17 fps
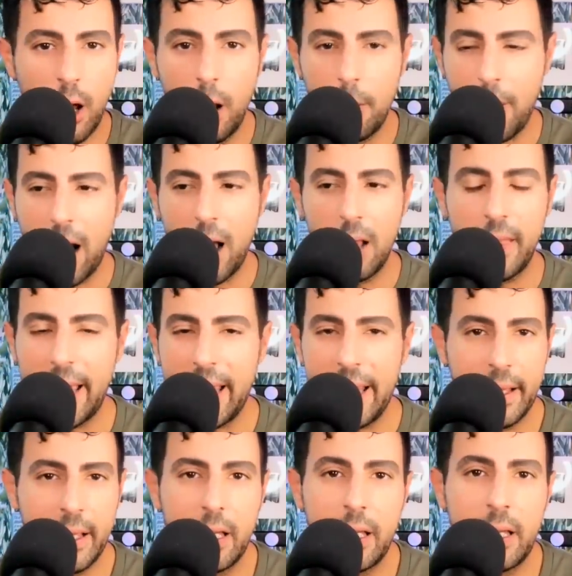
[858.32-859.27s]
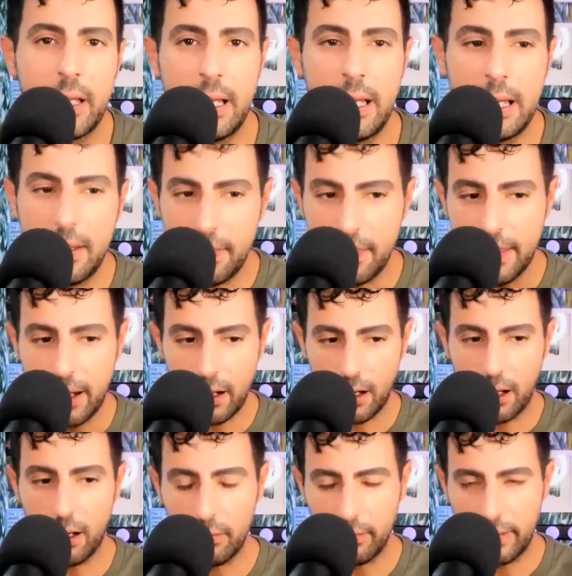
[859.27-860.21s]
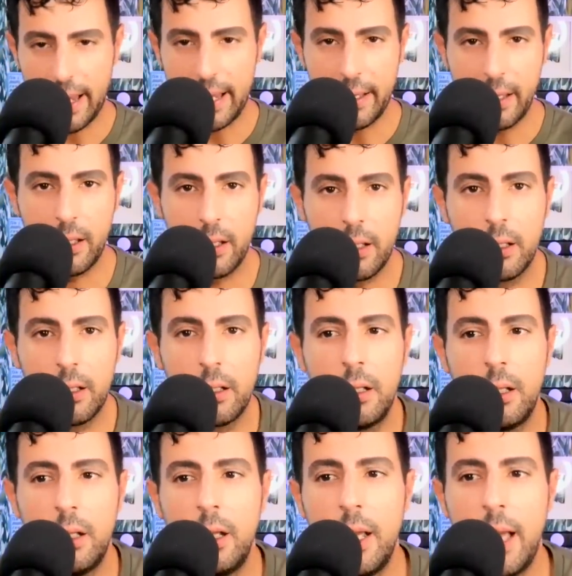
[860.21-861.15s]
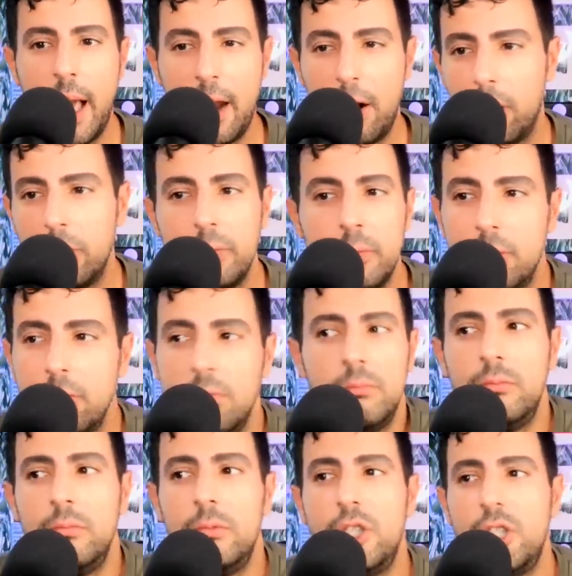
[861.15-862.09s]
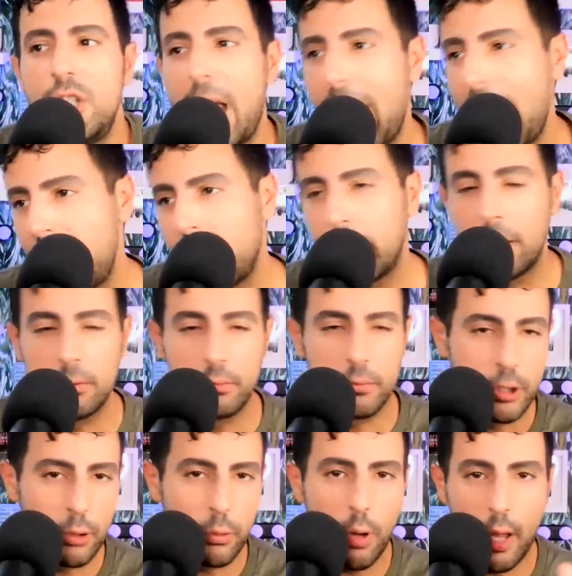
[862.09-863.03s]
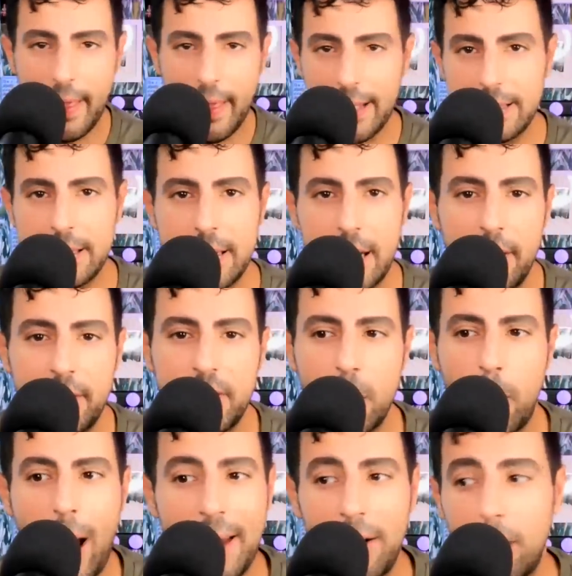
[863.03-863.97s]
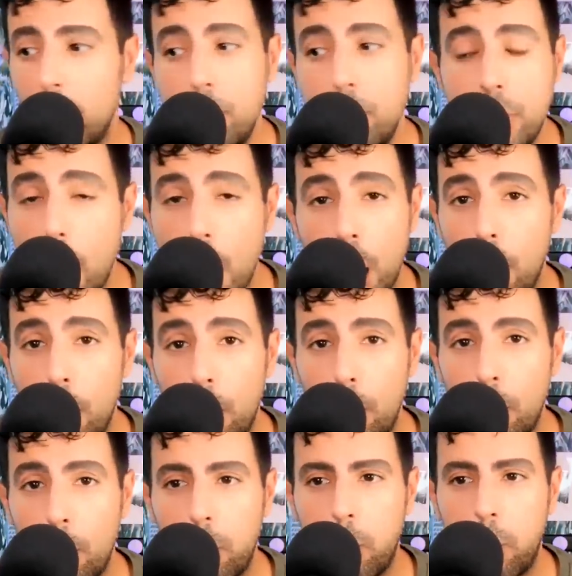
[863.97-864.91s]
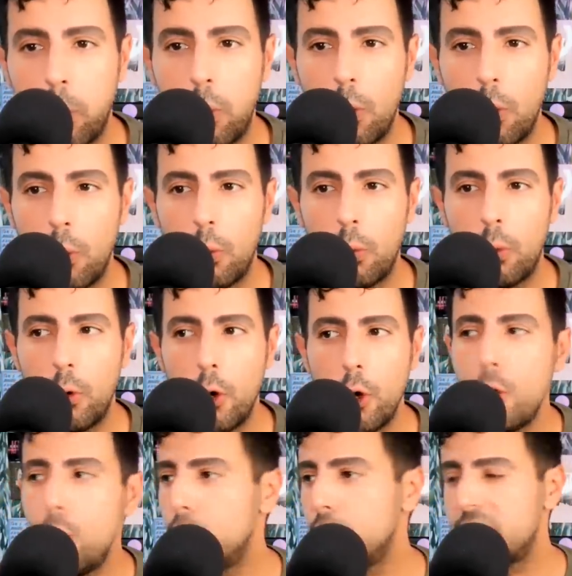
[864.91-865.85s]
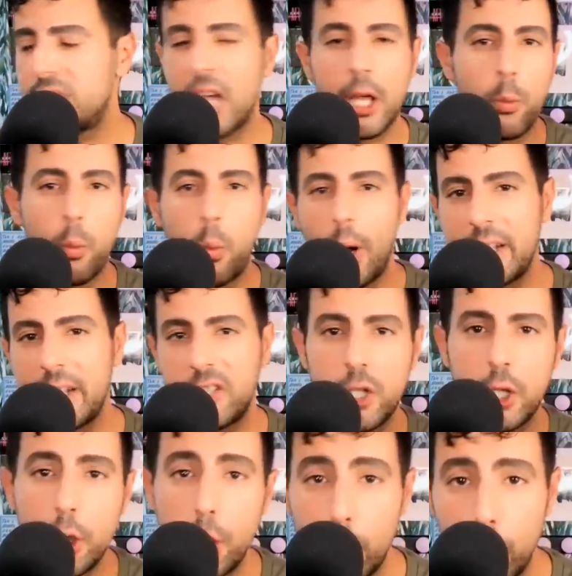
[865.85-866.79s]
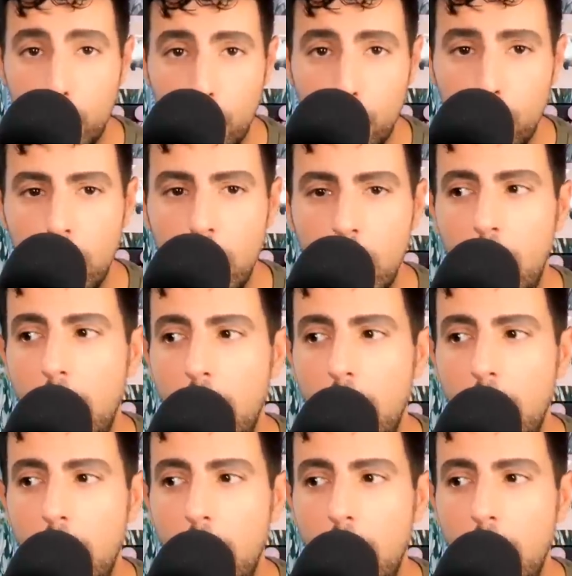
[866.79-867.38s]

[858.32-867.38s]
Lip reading: I'm not like in there, like I don't chat or do all that stuff, so I don't know who's done what to who.